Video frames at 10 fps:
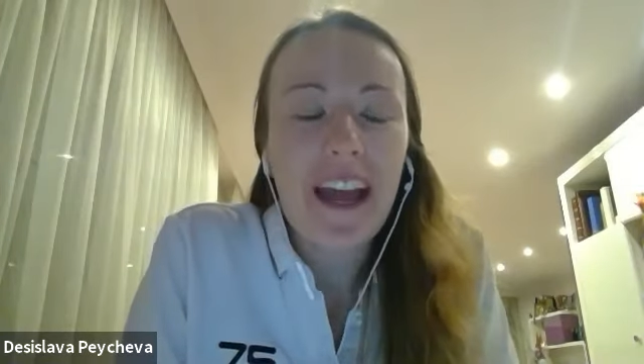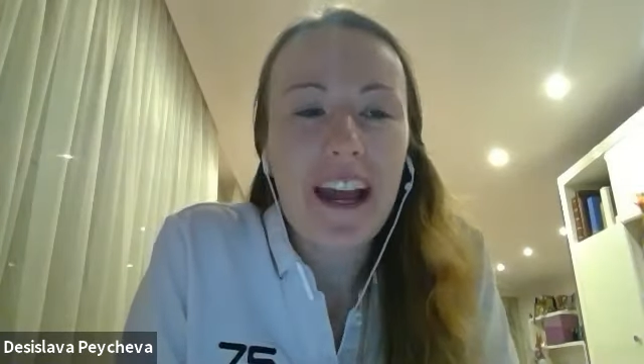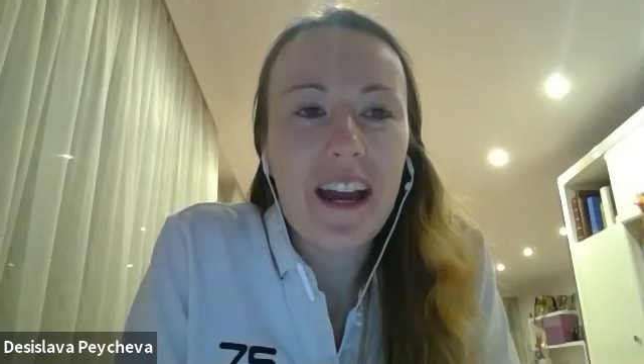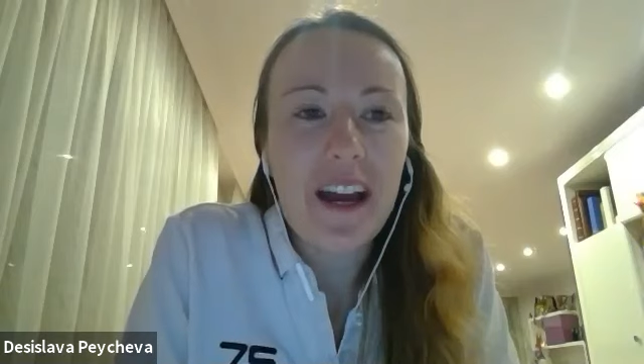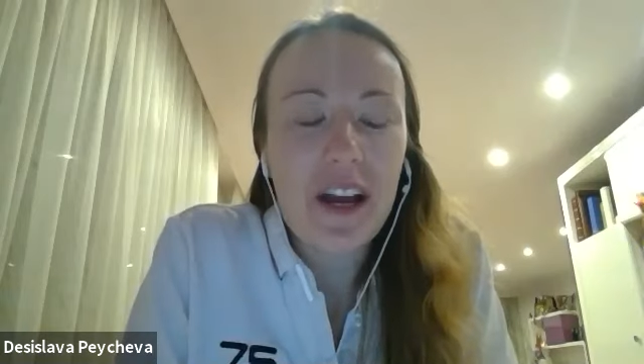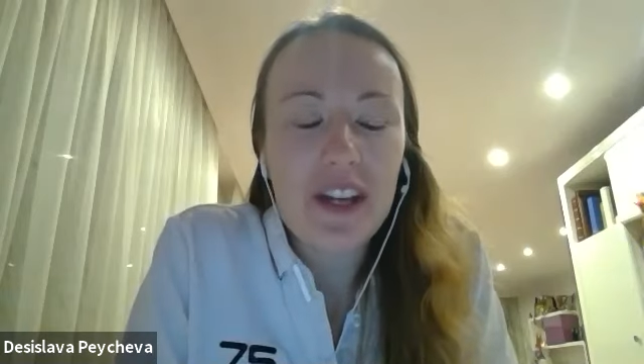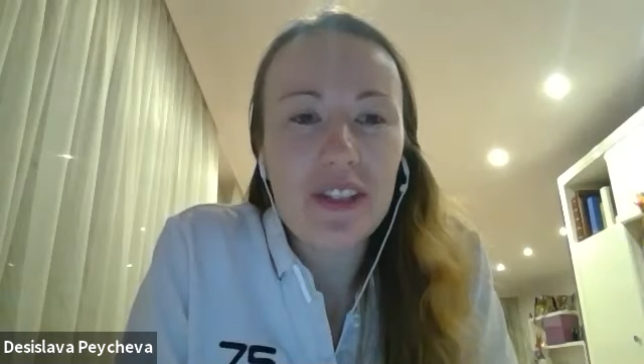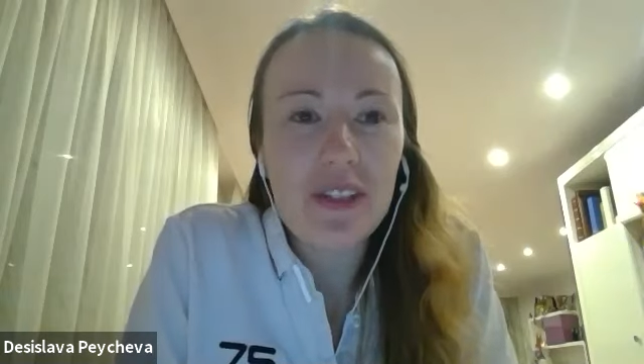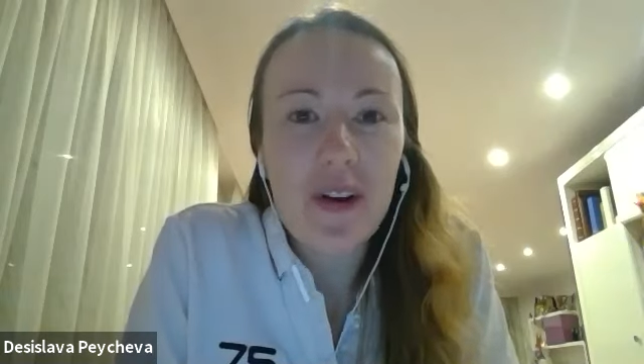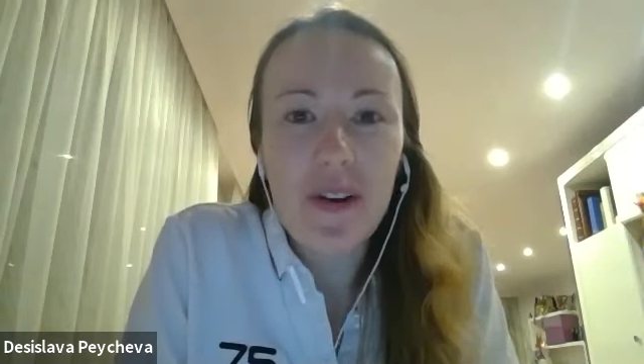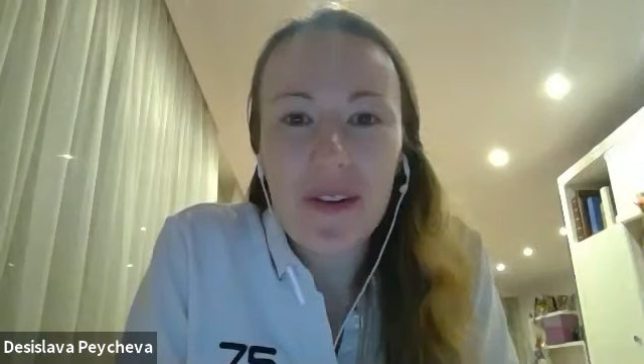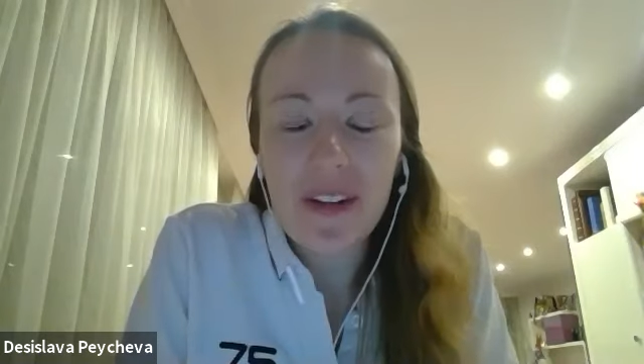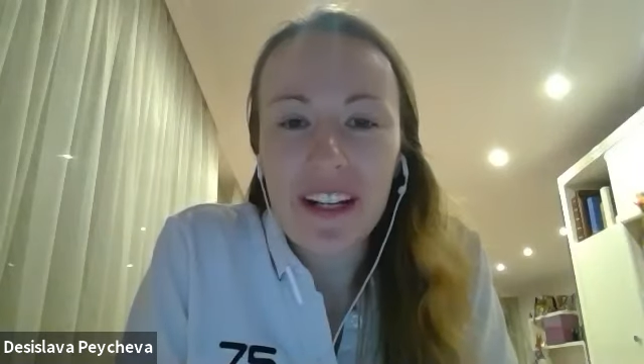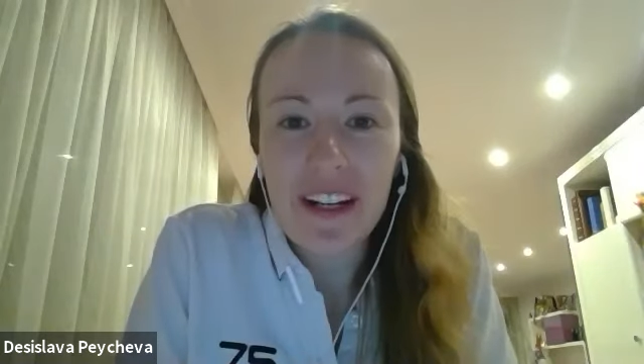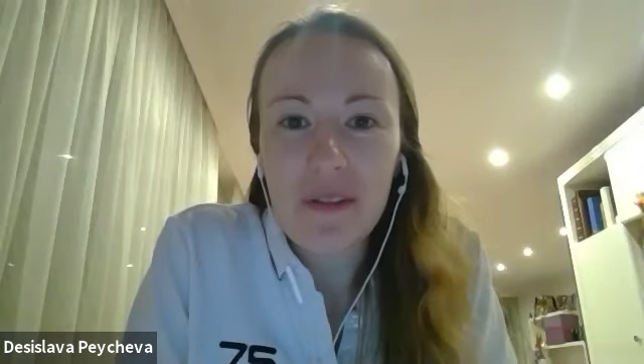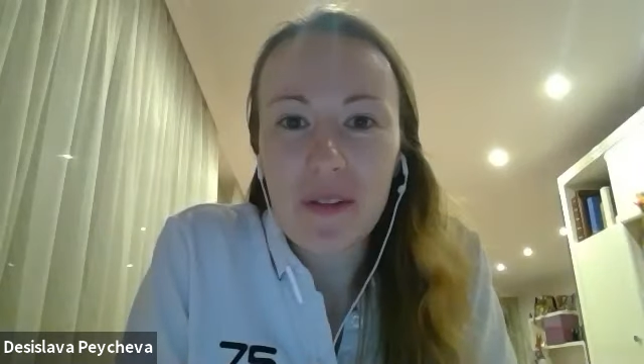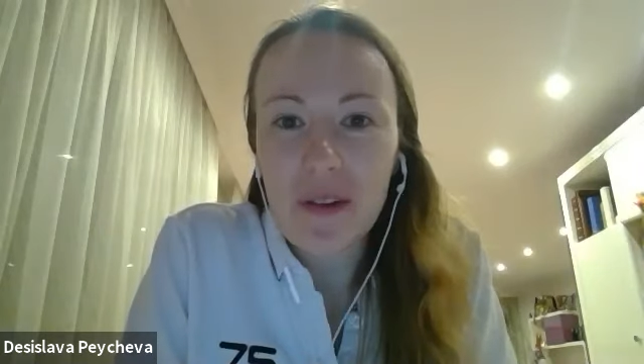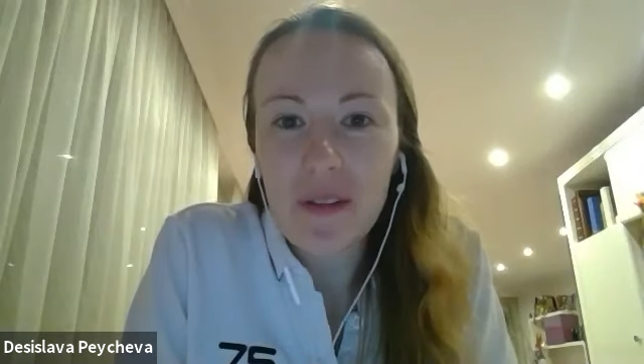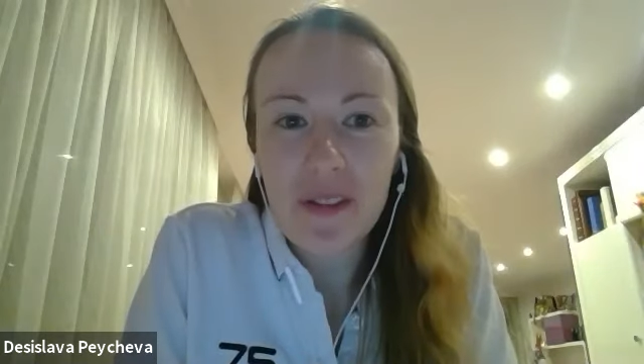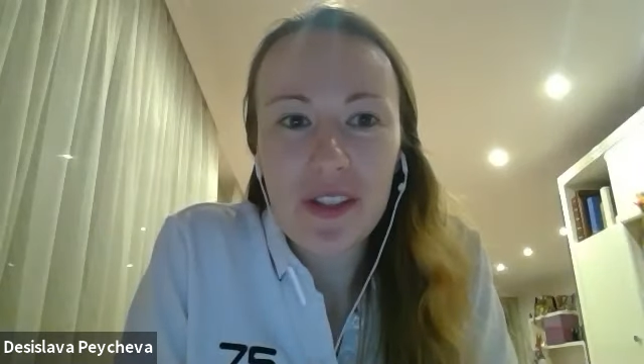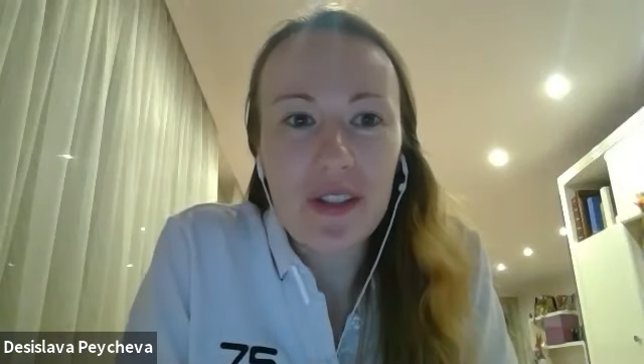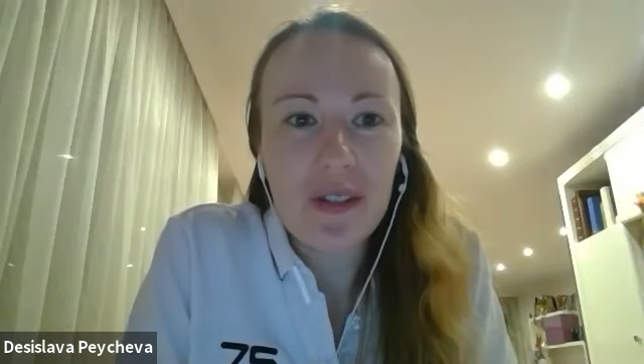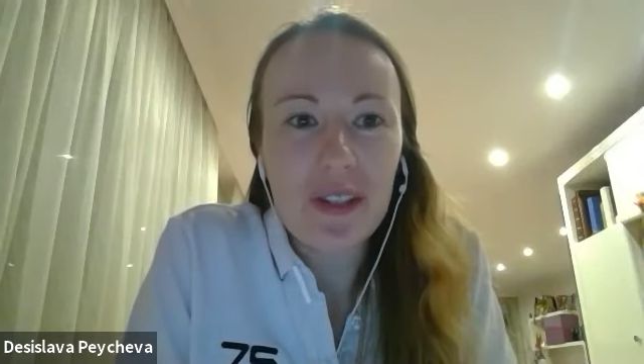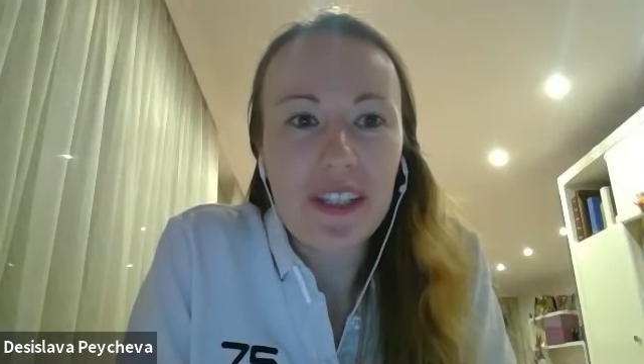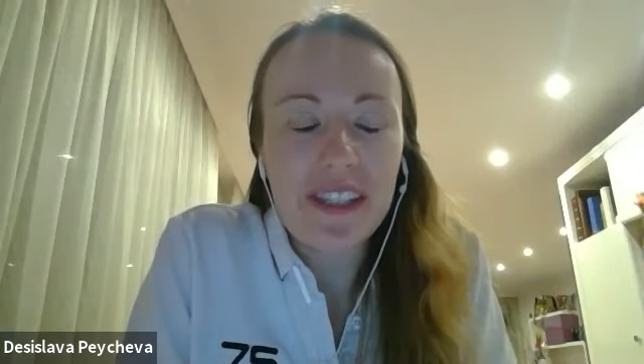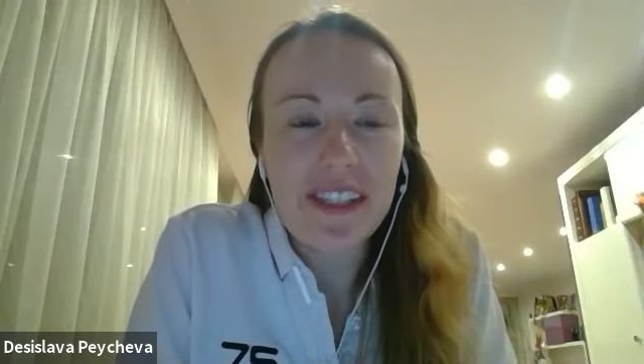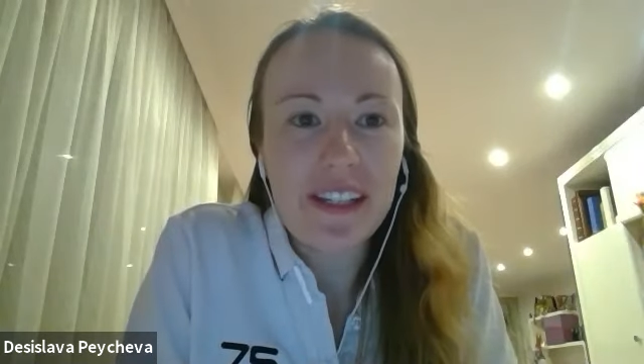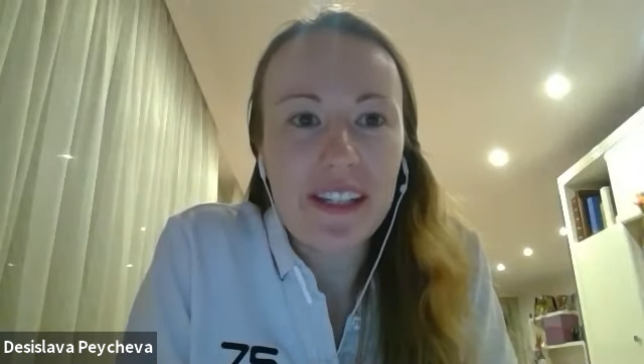So for all of the students,